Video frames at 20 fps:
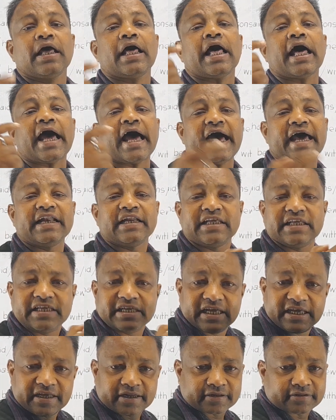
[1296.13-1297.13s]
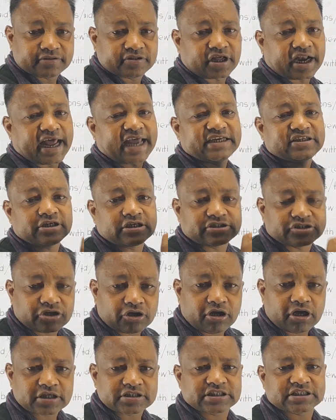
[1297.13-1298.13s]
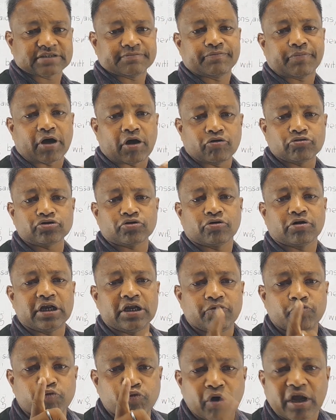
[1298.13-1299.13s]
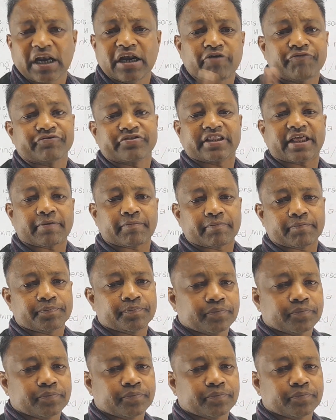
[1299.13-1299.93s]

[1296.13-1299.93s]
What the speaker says: and here the writer talks about only one of them.